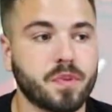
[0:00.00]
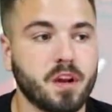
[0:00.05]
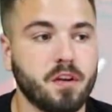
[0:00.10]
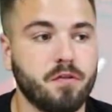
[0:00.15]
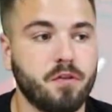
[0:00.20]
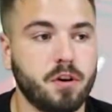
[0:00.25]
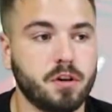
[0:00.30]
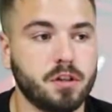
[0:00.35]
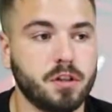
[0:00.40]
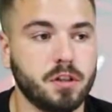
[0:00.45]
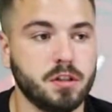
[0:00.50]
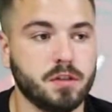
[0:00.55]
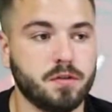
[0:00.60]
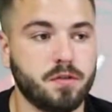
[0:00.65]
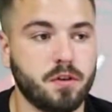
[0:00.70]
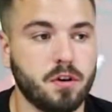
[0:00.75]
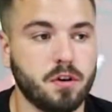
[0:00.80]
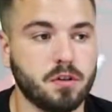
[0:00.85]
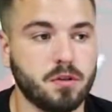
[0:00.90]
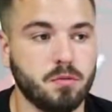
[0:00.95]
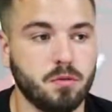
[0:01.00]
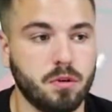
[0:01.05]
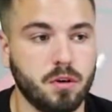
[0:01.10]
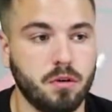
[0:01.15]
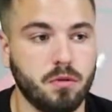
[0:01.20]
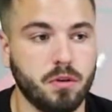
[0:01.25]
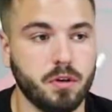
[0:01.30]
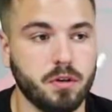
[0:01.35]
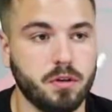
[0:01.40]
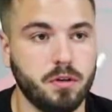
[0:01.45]
first things first, we're
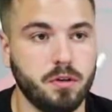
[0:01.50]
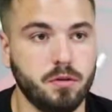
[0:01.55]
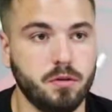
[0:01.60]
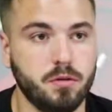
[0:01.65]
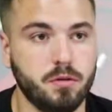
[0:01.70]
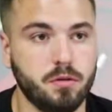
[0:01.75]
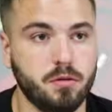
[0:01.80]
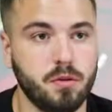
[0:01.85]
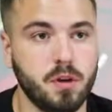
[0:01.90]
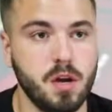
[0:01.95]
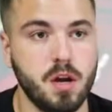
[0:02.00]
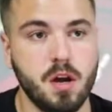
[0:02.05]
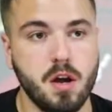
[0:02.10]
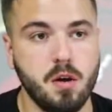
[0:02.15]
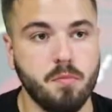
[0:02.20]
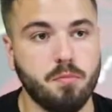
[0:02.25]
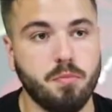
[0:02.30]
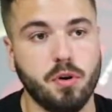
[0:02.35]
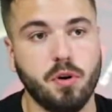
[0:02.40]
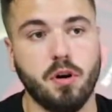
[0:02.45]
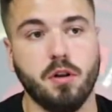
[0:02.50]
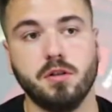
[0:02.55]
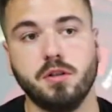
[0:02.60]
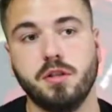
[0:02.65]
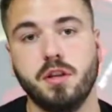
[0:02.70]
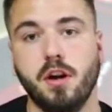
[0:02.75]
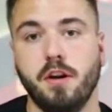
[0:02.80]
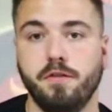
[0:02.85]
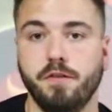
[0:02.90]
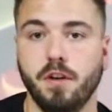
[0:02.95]
going to put all the
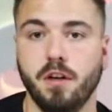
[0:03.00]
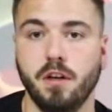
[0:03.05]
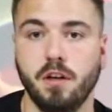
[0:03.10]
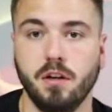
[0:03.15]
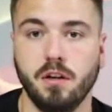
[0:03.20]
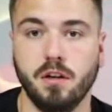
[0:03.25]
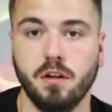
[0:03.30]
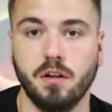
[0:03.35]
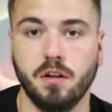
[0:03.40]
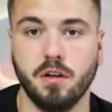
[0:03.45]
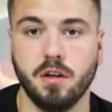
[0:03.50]
stuff in.